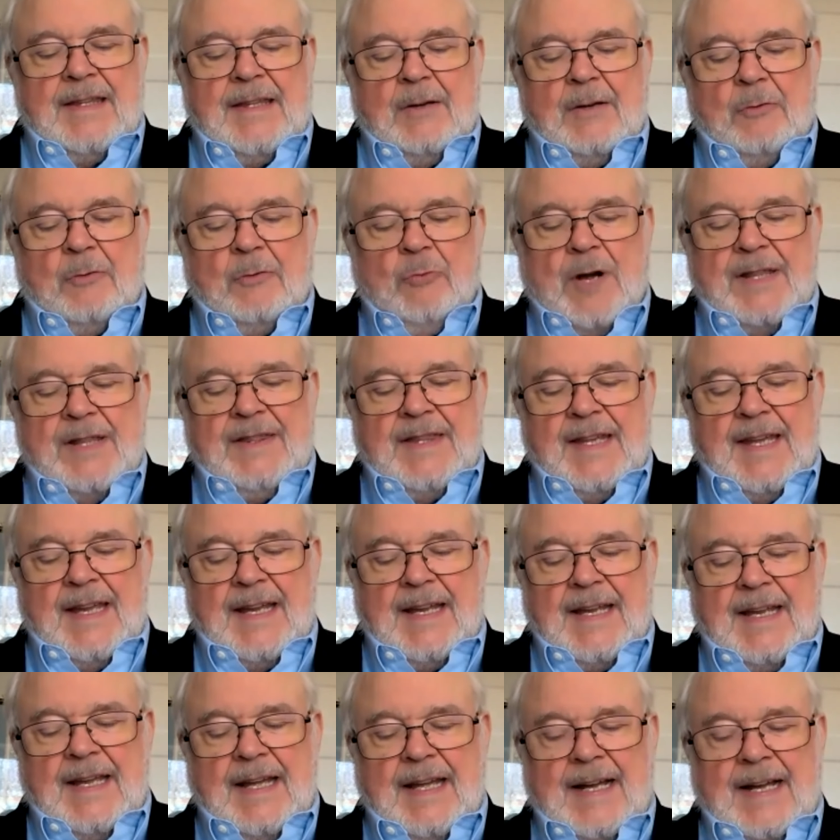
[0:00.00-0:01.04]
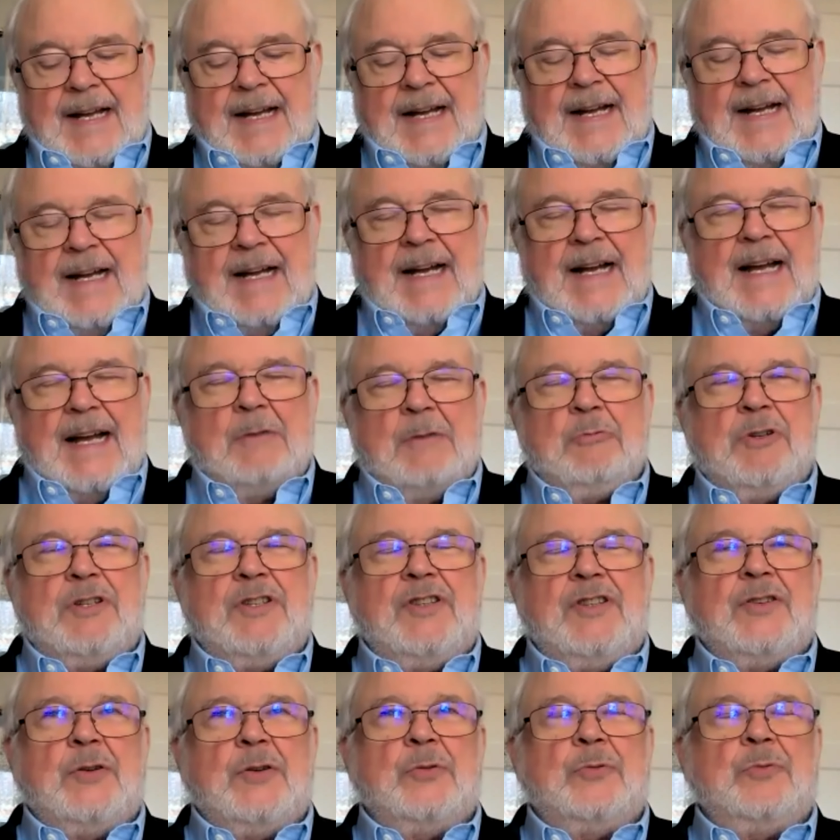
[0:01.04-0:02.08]
one thing I
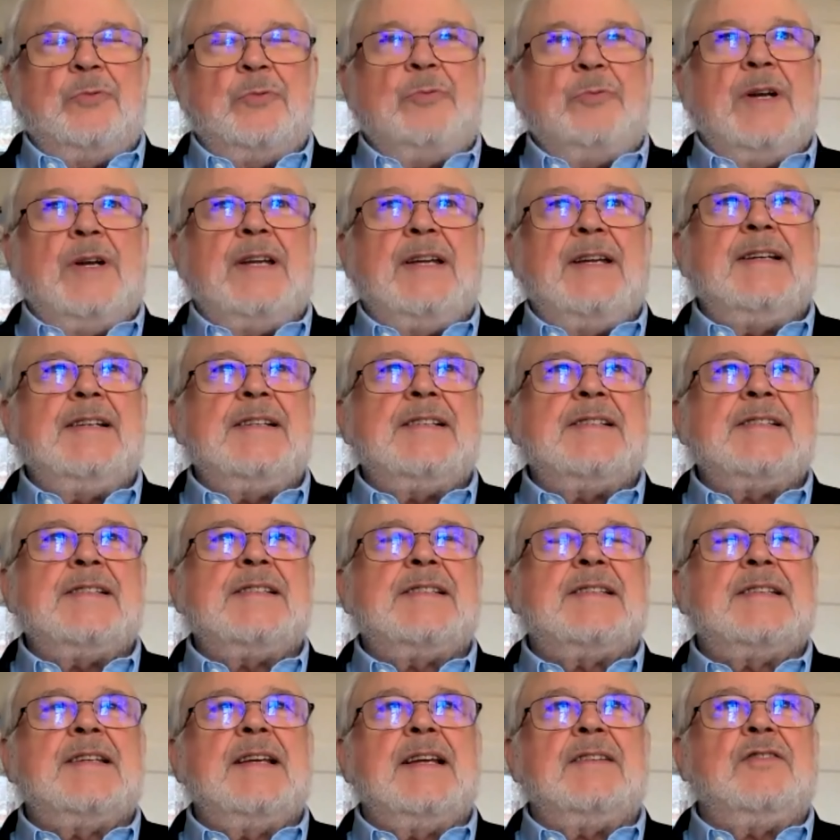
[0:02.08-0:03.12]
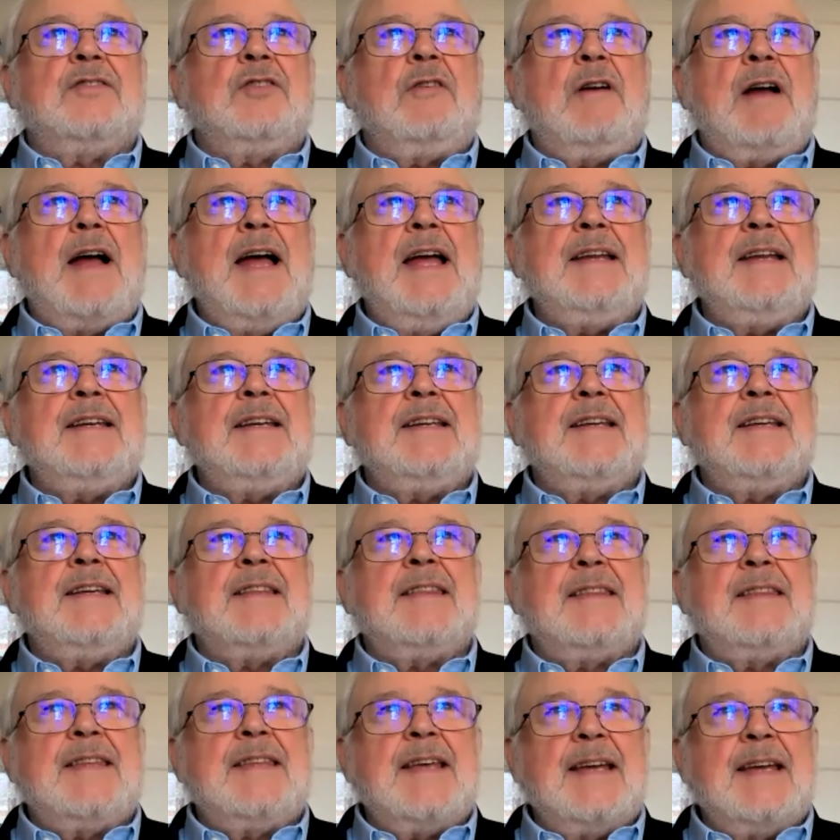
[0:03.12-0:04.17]
would do is try to
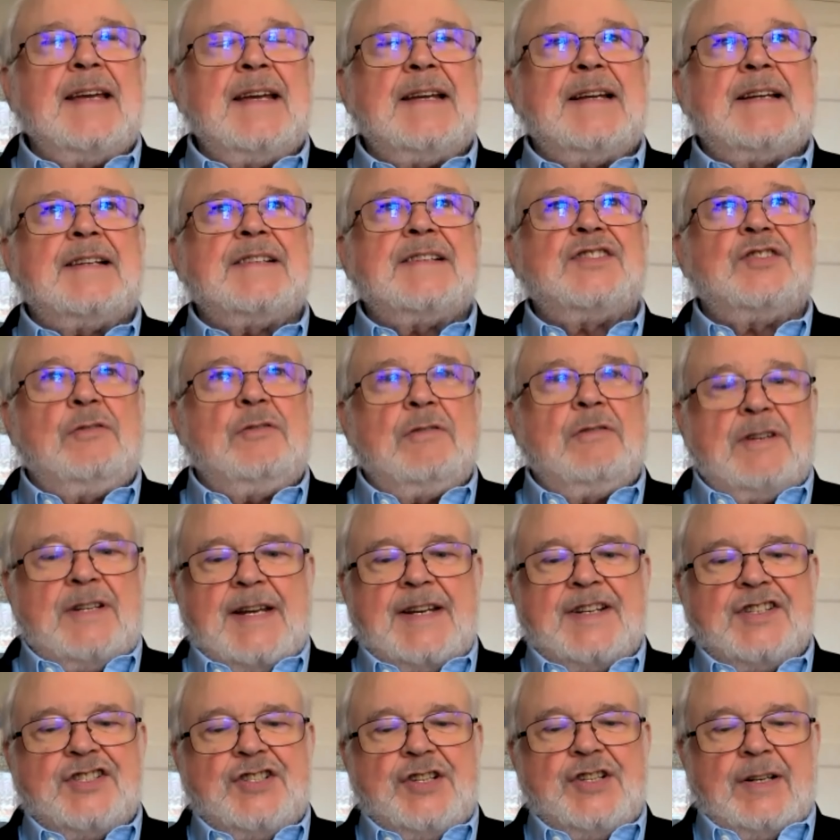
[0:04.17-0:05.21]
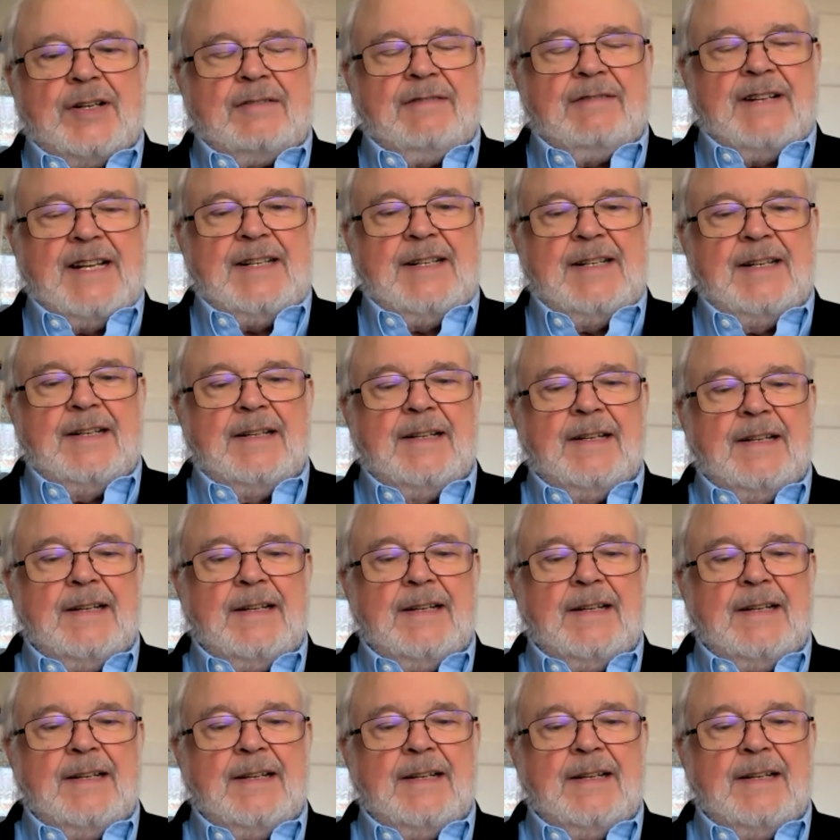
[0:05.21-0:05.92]
think strategically